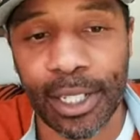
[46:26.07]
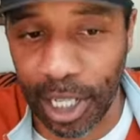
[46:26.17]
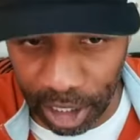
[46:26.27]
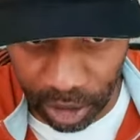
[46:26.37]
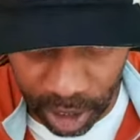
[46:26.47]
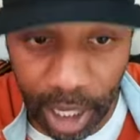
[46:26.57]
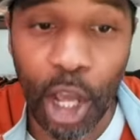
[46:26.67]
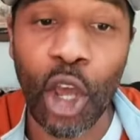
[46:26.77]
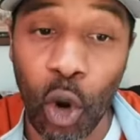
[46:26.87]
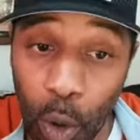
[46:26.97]
clearly
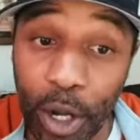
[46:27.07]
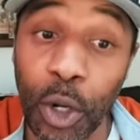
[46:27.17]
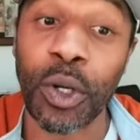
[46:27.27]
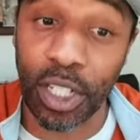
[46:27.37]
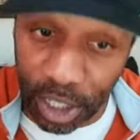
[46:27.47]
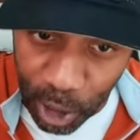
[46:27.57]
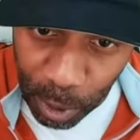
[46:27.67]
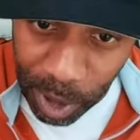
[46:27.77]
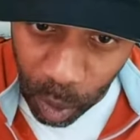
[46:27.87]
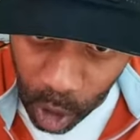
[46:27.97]
Quinn Ewers is
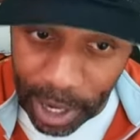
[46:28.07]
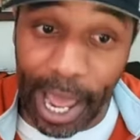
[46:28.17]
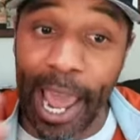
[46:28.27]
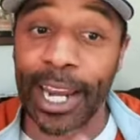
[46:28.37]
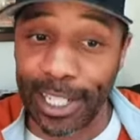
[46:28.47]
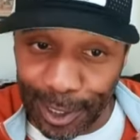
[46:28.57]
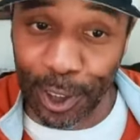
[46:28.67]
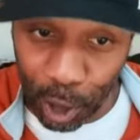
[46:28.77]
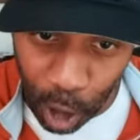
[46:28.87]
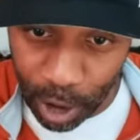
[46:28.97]
QB1 and is the
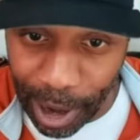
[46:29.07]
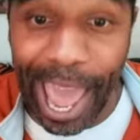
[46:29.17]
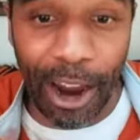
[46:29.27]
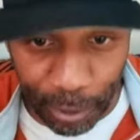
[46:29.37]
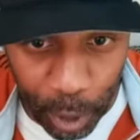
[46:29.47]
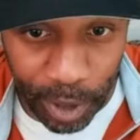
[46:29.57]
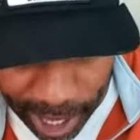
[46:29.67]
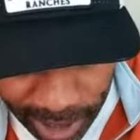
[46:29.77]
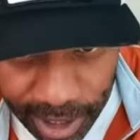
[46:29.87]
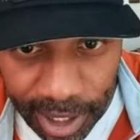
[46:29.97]
starter after
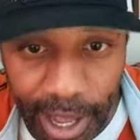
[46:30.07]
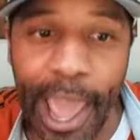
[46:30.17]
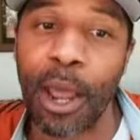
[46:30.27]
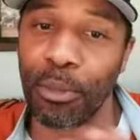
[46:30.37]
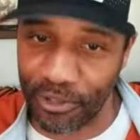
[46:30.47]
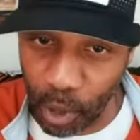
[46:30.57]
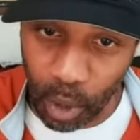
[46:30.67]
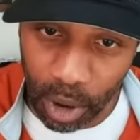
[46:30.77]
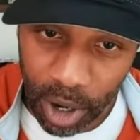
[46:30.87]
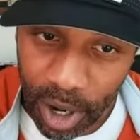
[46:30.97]
that and
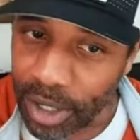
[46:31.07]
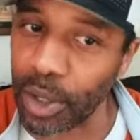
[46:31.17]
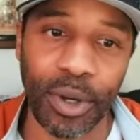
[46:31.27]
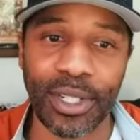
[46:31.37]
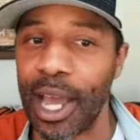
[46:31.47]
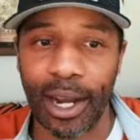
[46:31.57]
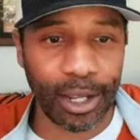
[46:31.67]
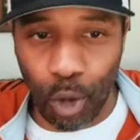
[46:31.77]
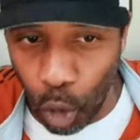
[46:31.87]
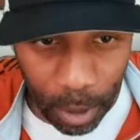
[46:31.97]
before. So it's not a
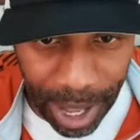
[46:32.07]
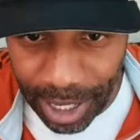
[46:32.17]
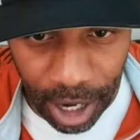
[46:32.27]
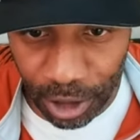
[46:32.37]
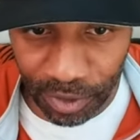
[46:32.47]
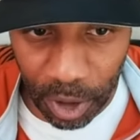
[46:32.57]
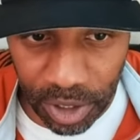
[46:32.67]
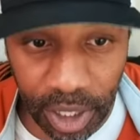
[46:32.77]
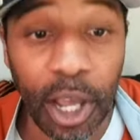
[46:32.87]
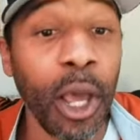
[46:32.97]
quarterback
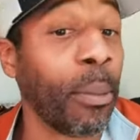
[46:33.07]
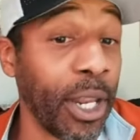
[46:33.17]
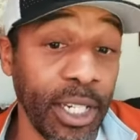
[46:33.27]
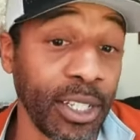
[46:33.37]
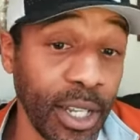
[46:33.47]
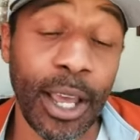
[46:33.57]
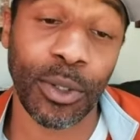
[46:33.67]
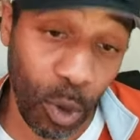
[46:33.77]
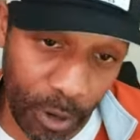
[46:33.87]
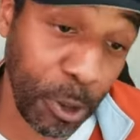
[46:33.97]
controversy, but he just says
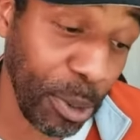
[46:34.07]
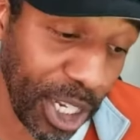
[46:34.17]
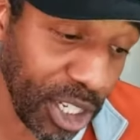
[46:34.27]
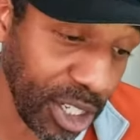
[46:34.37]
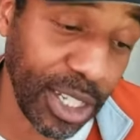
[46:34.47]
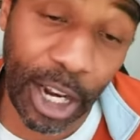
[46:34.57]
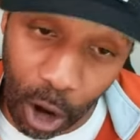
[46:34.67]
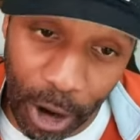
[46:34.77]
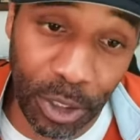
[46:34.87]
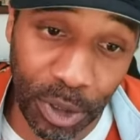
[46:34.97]
one of his predictions is that
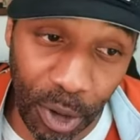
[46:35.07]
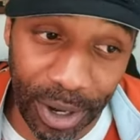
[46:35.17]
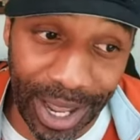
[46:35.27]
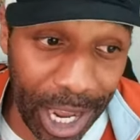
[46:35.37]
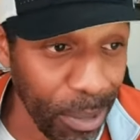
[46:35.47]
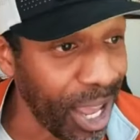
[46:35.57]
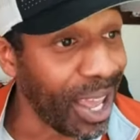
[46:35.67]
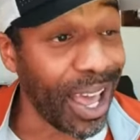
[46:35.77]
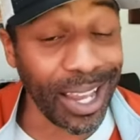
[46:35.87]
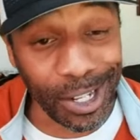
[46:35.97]
Arch will start a game.
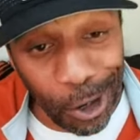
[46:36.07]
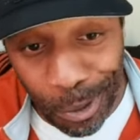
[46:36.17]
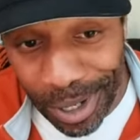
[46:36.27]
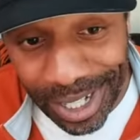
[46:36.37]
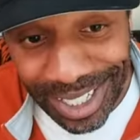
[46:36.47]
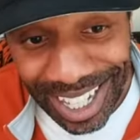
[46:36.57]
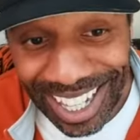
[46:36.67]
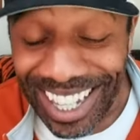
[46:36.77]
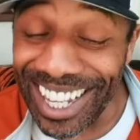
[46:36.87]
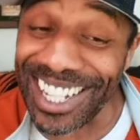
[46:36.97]
And you know what?
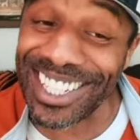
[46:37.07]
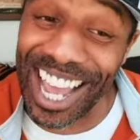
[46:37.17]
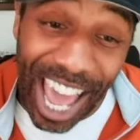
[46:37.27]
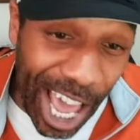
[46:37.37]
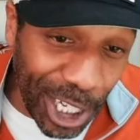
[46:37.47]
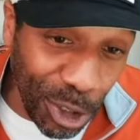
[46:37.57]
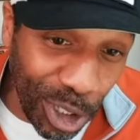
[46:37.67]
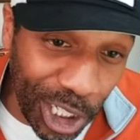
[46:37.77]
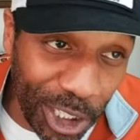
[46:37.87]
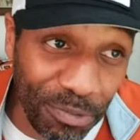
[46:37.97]
It's
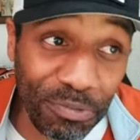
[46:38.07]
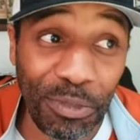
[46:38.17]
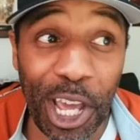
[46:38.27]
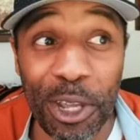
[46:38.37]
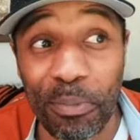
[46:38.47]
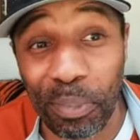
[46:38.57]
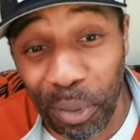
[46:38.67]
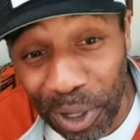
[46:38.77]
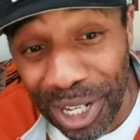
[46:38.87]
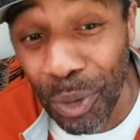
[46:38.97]
actually a
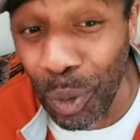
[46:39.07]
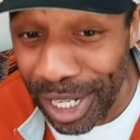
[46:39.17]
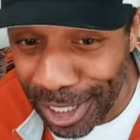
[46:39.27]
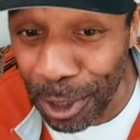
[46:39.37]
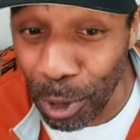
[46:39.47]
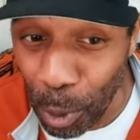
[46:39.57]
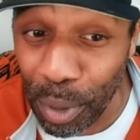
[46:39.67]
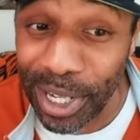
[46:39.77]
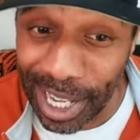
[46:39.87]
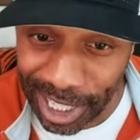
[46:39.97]
pretty reasonable
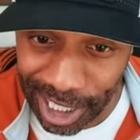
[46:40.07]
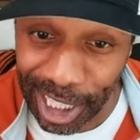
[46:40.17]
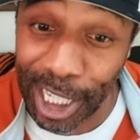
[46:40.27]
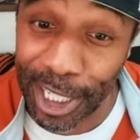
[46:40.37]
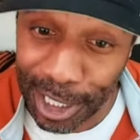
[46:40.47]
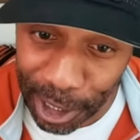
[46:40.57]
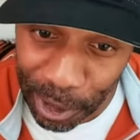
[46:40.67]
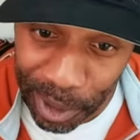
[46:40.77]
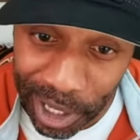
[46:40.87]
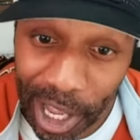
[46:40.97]
prediction
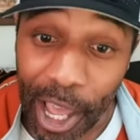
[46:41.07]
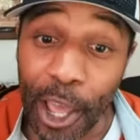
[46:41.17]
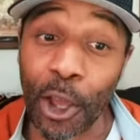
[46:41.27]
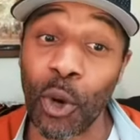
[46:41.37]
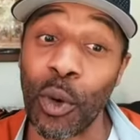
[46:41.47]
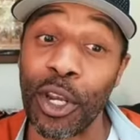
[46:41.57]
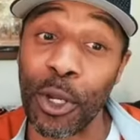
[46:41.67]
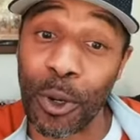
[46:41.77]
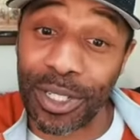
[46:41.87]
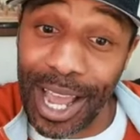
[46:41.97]
considering Quinn
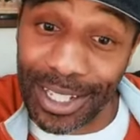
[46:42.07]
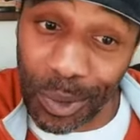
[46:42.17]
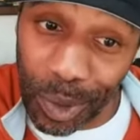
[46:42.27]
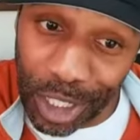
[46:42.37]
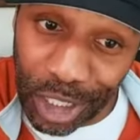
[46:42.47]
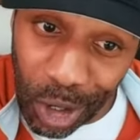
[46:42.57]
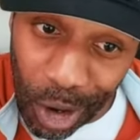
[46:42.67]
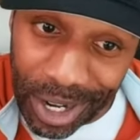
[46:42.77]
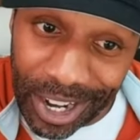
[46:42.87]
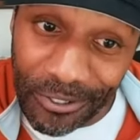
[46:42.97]
Ewers hasn't really
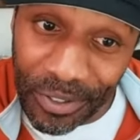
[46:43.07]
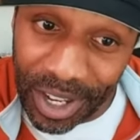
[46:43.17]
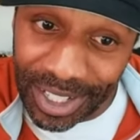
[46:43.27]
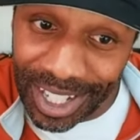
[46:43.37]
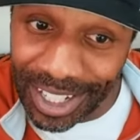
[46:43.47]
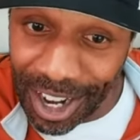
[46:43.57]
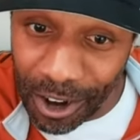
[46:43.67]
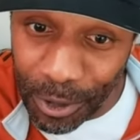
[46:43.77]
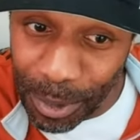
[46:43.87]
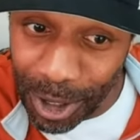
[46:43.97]
started and finished an entire
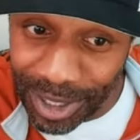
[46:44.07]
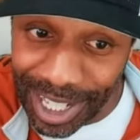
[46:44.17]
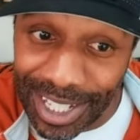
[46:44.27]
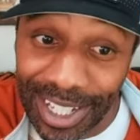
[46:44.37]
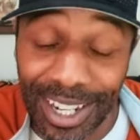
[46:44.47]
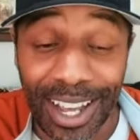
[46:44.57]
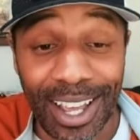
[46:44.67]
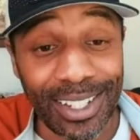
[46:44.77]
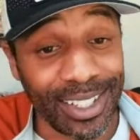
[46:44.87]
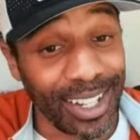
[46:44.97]
football season
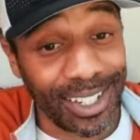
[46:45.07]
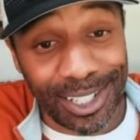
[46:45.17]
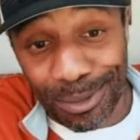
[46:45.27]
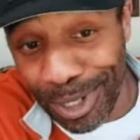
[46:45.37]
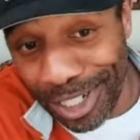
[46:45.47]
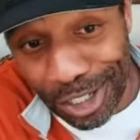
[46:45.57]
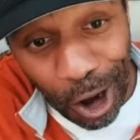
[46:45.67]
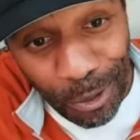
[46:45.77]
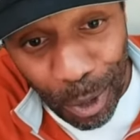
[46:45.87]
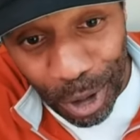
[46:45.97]
since what his
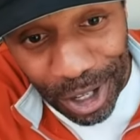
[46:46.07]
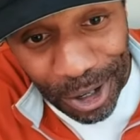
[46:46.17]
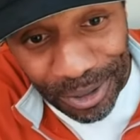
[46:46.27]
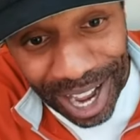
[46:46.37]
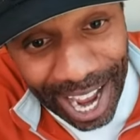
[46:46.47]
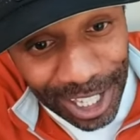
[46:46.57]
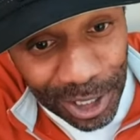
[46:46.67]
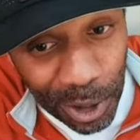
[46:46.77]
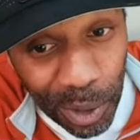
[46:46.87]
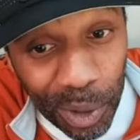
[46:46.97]
sophomore year of high
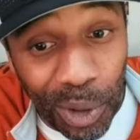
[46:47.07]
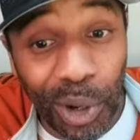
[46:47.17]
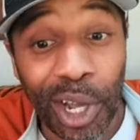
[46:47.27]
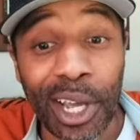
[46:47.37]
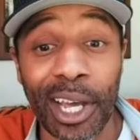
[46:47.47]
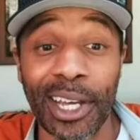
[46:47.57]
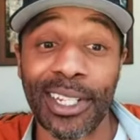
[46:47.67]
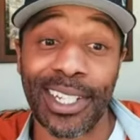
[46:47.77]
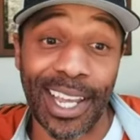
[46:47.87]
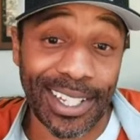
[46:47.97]
school. Uh,
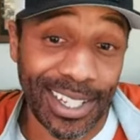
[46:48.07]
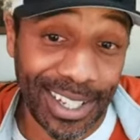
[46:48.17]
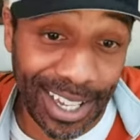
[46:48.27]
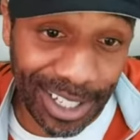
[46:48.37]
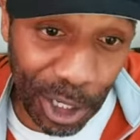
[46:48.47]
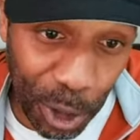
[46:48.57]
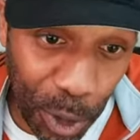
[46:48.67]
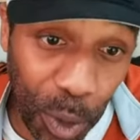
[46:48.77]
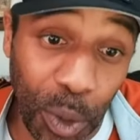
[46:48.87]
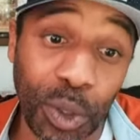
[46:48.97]
Texas has
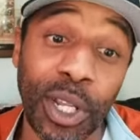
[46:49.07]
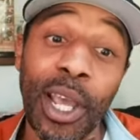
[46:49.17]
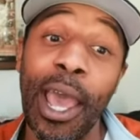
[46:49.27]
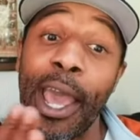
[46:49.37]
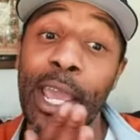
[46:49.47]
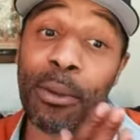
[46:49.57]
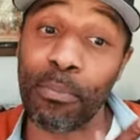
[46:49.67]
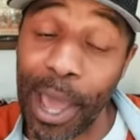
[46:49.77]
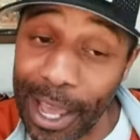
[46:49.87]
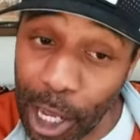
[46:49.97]
used a
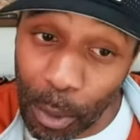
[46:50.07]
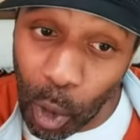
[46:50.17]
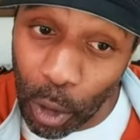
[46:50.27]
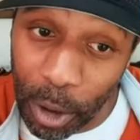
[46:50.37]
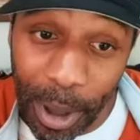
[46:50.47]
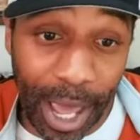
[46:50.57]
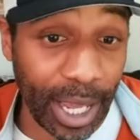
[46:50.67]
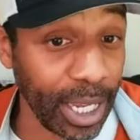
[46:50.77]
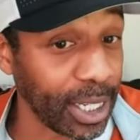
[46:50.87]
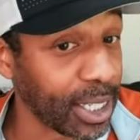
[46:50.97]
backup
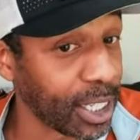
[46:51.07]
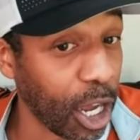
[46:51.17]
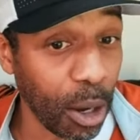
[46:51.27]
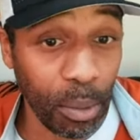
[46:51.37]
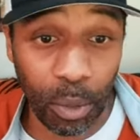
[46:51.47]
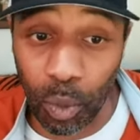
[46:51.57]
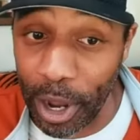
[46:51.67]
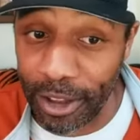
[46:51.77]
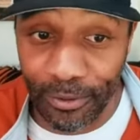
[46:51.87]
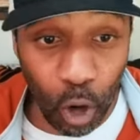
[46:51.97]
quarterback in some
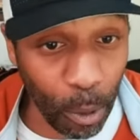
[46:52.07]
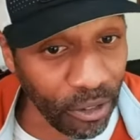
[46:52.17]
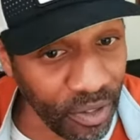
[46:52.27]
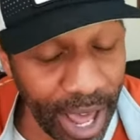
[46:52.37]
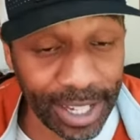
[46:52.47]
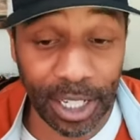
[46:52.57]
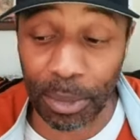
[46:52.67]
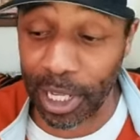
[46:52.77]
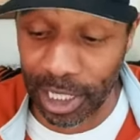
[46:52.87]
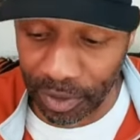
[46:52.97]
way, form, or fashion
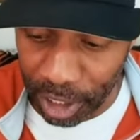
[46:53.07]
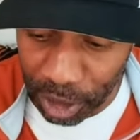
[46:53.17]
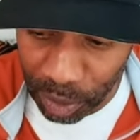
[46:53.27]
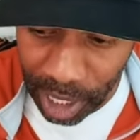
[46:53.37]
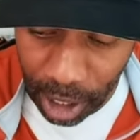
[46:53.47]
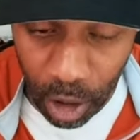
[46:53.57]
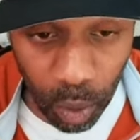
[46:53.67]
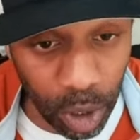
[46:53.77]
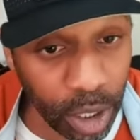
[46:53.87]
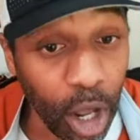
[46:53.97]
because of injury, knock on
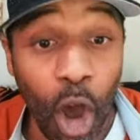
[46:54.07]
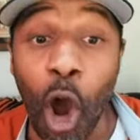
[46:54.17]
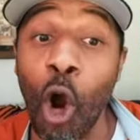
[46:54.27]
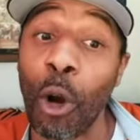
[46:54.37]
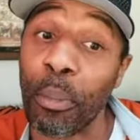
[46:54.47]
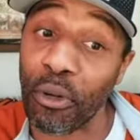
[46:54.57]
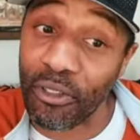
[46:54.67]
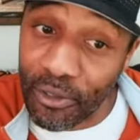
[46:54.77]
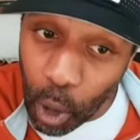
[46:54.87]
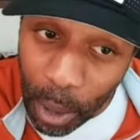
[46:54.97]
wood, or
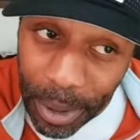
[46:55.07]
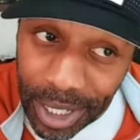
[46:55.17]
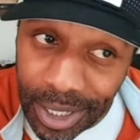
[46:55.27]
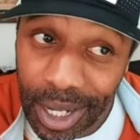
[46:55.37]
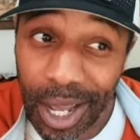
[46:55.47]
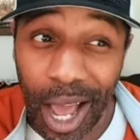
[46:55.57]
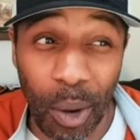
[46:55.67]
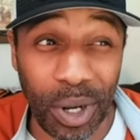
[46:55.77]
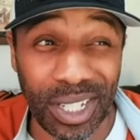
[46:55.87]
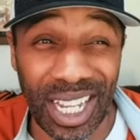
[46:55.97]
performance. I
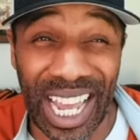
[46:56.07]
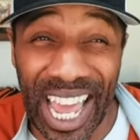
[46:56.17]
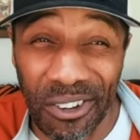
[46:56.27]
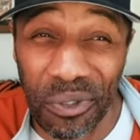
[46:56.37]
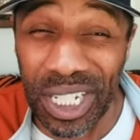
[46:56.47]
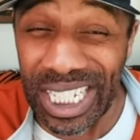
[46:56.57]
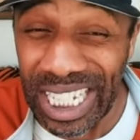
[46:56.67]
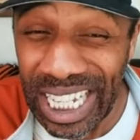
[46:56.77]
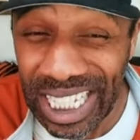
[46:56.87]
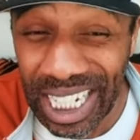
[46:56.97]
want to say every
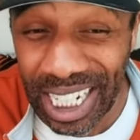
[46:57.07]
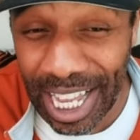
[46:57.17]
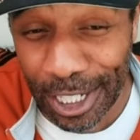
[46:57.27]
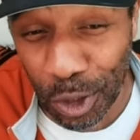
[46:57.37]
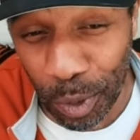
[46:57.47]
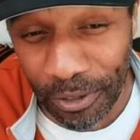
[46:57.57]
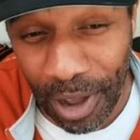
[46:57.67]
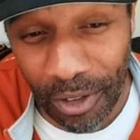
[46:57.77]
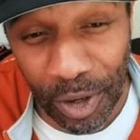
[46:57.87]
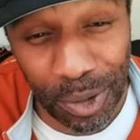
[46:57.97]
season in the last
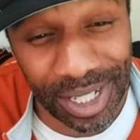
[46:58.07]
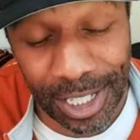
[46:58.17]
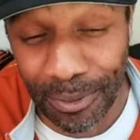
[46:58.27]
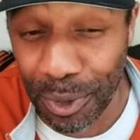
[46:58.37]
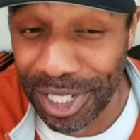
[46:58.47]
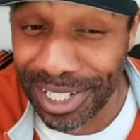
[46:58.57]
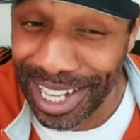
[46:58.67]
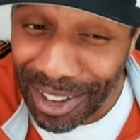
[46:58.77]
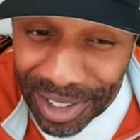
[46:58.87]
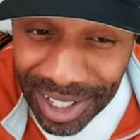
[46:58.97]
25 years, except for
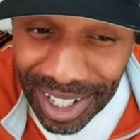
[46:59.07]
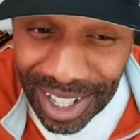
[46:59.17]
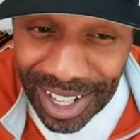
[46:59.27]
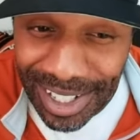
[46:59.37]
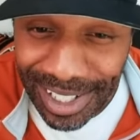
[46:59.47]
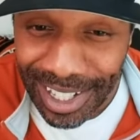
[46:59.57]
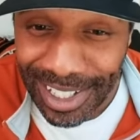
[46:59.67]
seven such